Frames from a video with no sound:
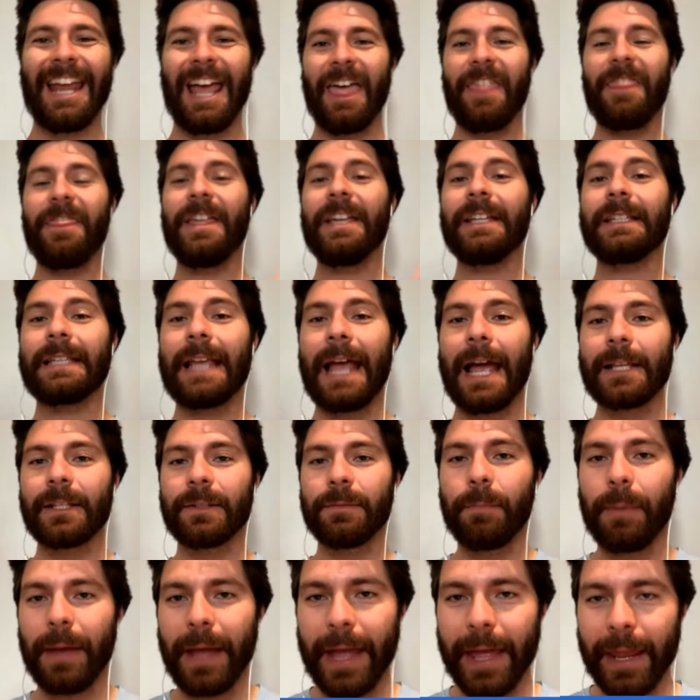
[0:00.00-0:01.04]
This has
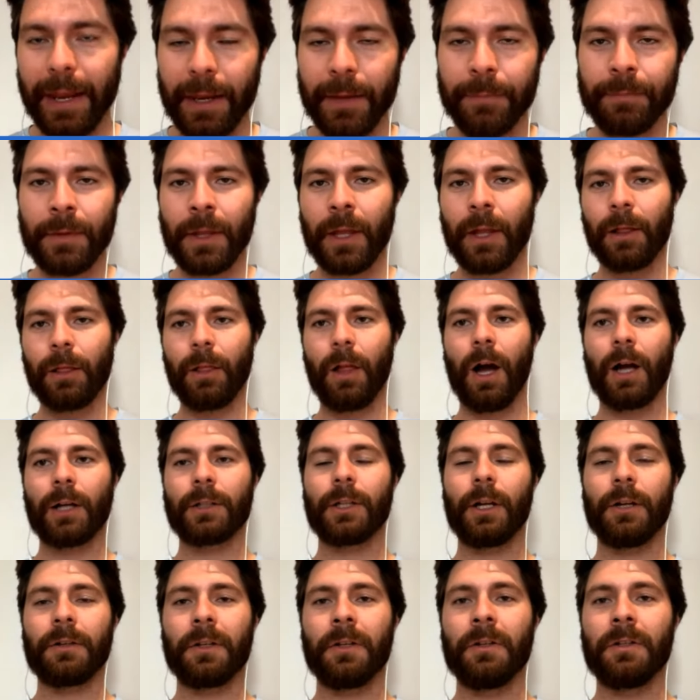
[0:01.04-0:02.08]
been Locked
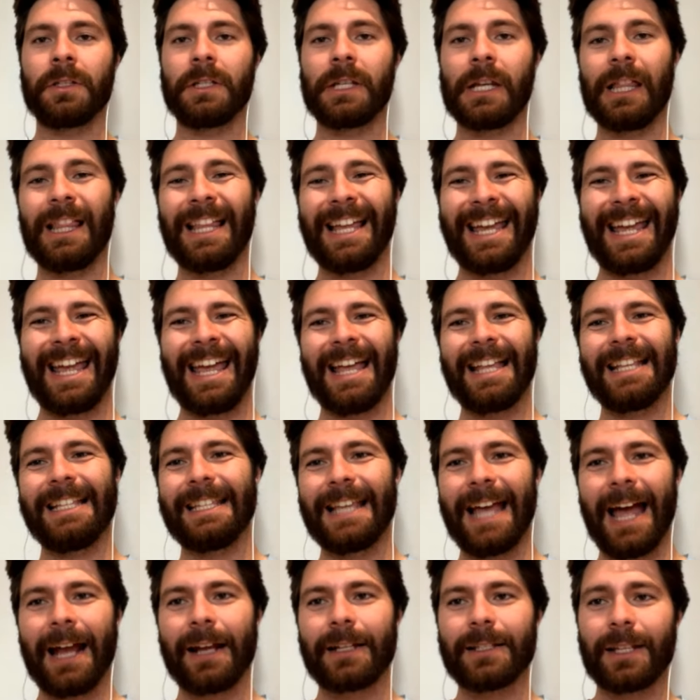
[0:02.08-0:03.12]
On UCLA.
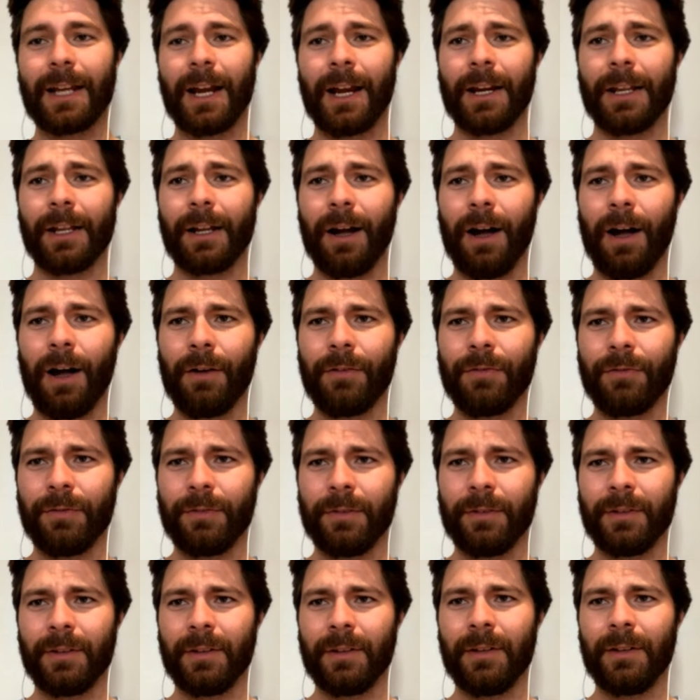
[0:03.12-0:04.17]
Zach signing off.
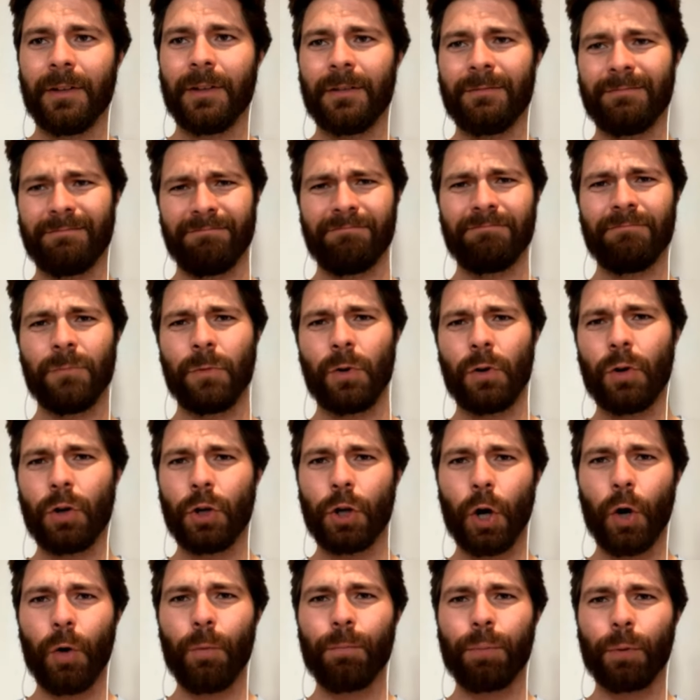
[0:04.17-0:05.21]

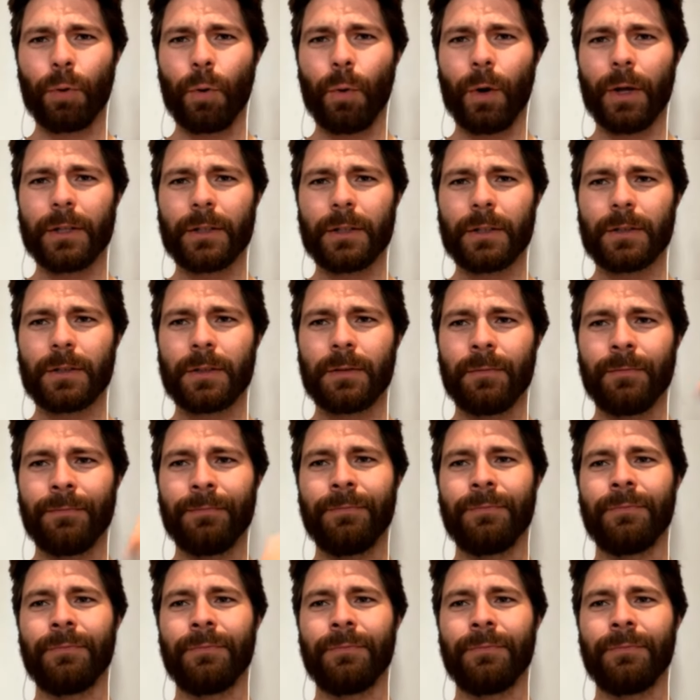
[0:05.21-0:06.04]
Go Bruins.